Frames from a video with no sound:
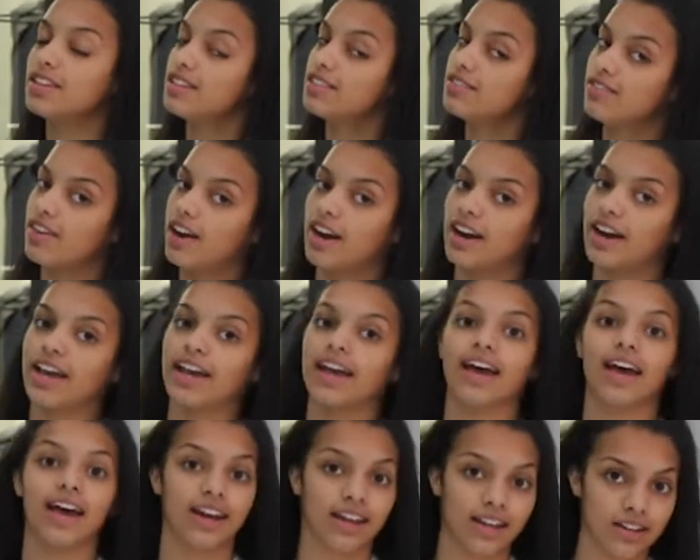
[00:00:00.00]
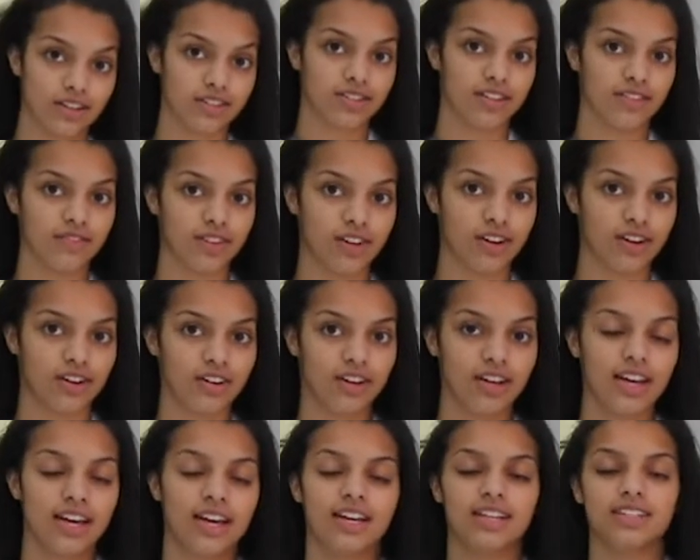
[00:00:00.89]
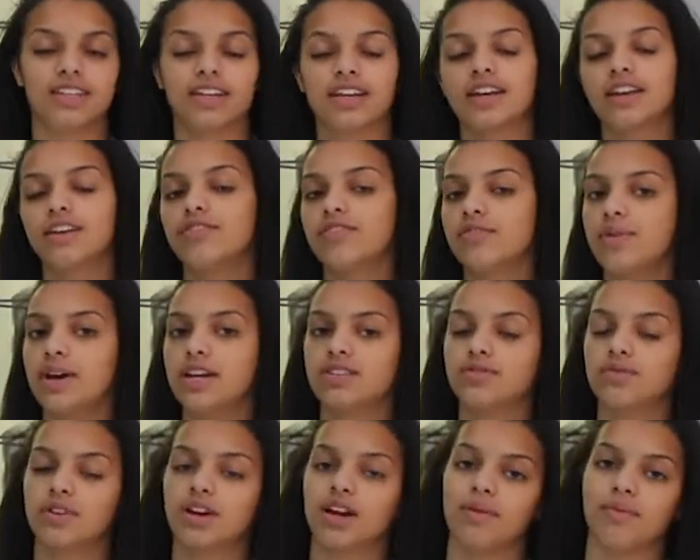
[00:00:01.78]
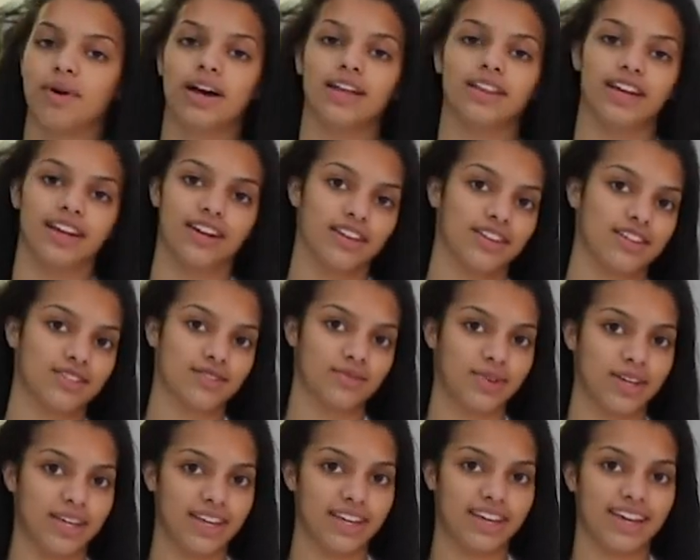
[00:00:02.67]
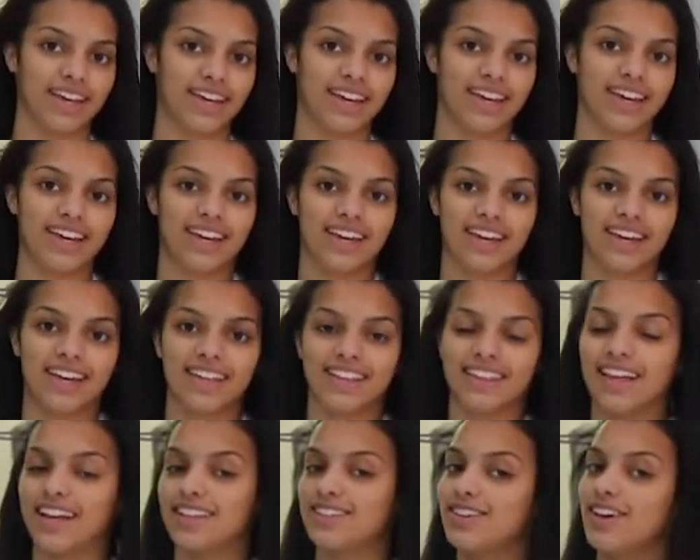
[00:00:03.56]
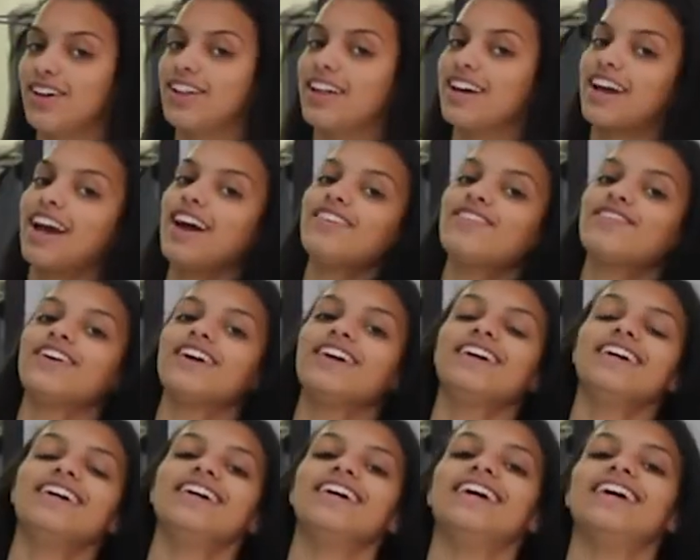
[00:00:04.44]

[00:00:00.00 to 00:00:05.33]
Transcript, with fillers: this Friday at Hendersonville. Ticket information will come out later this week. That's all I got for you,